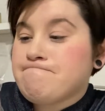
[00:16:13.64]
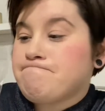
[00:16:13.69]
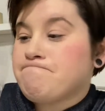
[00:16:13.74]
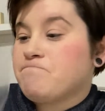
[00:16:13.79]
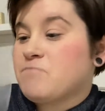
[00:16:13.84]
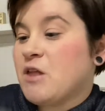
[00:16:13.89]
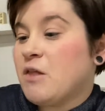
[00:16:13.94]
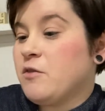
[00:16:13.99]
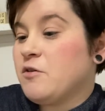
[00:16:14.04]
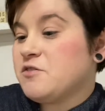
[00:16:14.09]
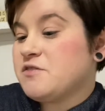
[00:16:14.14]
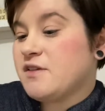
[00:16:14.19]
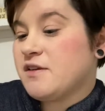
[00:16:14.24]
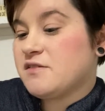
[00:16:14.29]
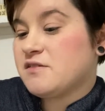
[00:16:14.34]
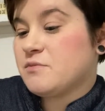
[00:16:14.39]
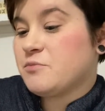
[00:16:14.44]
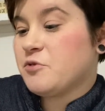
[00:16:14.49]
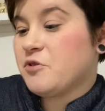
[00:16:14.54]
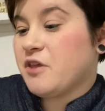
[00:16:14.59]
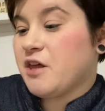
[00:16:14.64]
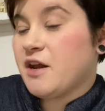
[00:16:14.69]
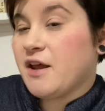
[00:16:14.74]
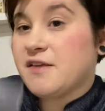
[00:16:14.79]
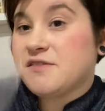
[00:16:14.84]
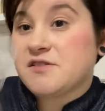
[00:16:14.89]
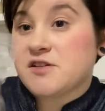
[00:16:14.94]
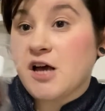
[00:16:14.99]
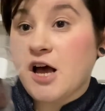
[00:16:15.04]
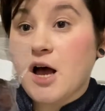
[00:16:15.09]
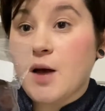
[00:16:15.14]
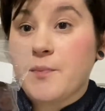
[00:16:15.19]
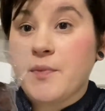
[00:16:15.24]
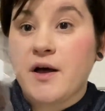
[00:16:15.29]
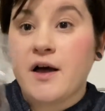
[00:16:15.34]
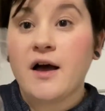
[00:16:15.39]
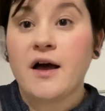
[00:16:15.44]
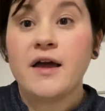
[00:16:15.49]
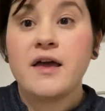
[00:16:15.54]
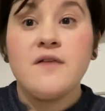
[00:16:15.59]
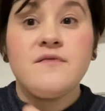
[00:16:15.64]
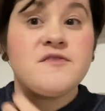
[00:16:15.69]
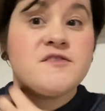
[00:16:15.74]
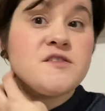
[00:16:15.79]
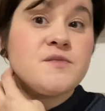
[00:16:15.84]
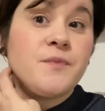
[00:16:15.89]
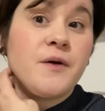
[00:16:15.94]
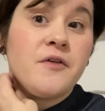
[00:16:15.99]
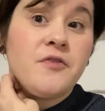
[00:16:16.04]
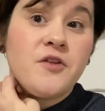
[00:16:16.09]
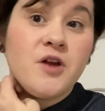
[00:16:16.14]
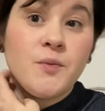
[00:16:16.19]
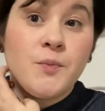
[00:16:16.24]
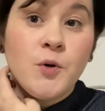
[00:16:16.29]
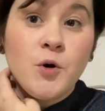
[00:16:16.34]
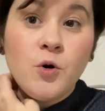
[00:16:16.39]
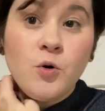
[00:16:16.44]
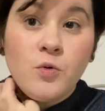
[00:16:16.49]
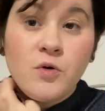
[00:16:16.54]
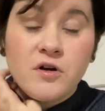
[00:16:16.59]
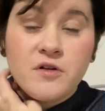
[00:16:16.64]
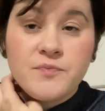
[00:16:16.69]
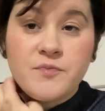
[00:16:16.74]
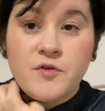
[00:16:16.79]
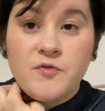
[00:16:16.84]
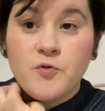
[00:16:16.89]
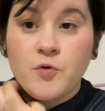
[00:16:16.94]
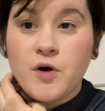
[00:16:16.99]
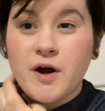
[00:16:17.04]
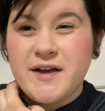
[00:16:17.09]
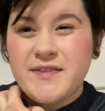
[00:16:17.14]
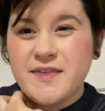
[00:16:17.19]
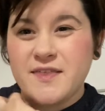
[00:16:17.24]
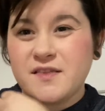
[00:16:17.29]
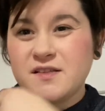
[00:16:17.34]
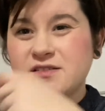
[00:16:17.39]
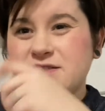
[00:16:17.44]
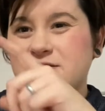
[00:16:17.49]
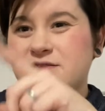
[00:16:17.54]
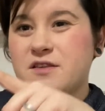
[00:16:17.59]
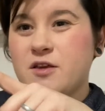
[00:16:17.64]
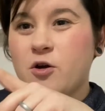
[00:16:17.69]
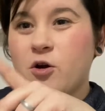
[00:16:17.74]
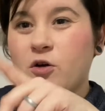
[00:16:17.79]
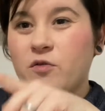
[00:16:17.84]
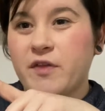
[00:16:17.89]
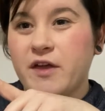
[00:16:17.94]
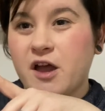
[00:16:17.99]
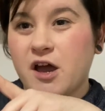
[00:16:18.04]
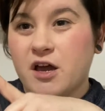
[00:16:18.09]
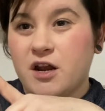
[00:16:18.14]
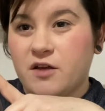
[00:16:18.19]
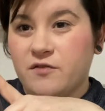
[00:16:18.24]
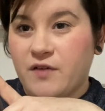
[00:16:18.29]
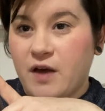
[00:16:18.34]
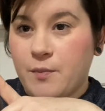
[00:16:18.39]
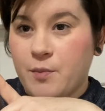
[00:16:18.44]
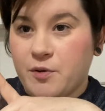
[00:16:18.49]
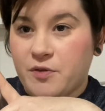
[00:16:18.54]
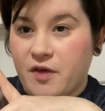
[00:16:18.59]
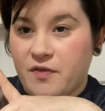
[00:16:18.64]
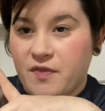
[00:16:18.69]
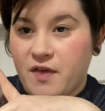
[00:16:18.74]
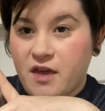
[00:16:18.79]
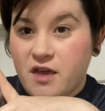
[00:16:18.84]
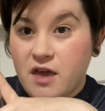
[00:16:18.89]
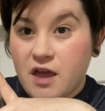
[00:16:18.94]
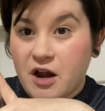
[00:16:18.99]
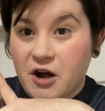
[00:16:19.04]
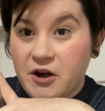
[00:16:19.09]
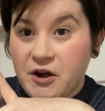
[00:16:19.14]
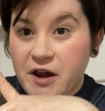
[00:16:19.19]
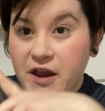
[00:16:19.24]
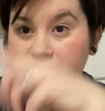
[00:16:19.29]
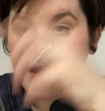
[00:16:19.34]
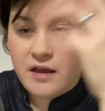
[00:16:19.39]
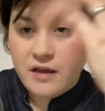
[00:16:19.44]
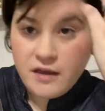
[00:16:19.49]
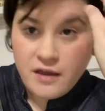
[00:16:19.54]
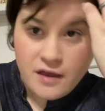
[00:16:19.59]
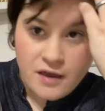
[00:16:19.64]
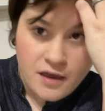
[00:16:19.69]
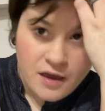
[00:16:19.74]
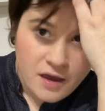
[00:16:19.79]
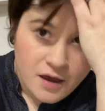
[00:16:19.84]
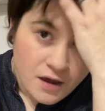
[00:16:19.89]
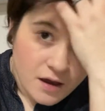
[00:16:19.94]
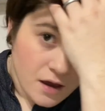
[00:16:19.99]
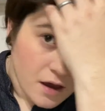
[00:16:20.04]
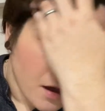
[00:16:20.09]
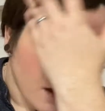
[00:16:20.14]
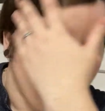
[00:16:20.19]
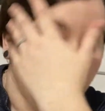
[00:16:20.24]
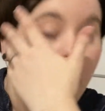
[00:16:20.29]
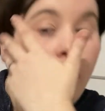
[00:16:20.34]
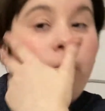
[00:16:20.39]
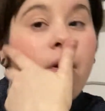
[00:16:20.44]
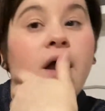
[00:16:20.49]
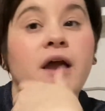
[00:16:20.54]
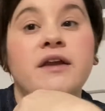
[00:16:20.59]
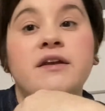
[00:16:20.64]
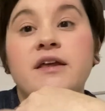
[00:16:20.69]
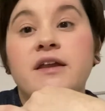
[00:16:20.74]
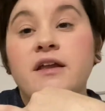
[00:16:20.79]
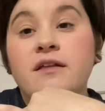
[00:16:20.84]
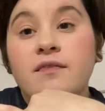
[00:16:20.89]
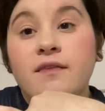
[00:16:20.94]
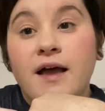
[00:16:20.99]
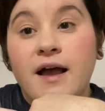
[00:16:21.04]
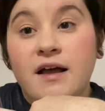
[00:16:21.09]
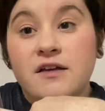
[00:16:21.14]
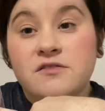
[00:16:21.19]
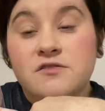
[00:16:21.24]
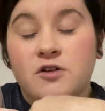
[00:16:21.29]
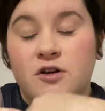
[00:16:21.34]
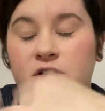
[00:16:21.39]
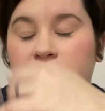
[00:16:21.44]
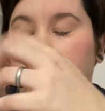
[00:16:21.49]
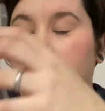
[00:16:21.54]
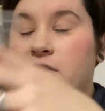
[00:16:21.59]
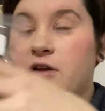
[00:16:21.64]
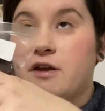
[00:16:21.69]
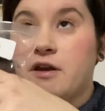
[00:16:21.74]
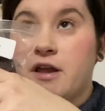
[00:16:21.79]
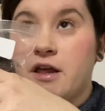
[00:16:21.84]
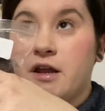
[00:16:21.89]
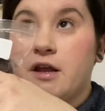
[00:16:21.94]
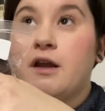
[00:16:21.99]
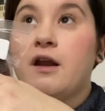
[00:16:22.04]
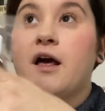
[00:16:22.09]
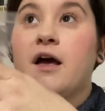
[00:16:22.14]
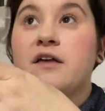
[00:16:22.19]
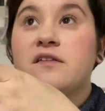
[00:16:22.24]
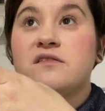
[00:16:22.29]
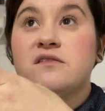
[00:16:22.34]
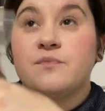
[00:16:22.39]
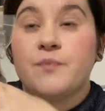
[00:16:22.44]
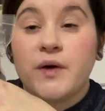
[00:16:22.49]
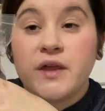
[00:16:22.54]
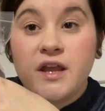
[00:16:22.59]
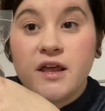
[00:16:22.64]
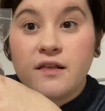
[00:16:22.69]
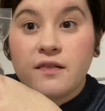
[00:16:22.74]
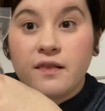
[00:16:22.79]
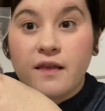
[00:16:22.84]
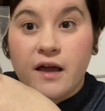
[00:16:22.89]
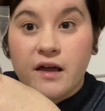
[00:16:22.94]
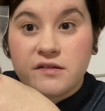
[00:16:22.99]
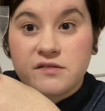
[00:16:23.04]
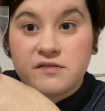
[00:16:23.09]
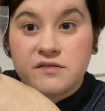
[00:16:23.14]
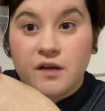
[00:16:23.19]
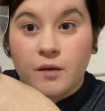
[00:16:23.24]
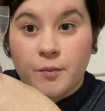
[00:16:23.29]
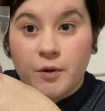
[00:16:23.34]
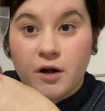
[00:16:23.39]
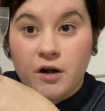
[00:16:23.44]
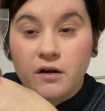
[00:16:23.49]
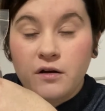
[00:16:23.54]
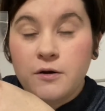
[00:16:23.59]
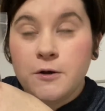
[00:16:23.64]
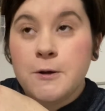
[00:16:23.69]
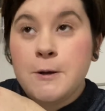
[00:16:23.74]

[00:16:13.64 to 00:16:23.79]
It looks like some really nice top. I have spun their Polworth before. I think this is the only kind of fiber that they carry. I knit it I spun it last summer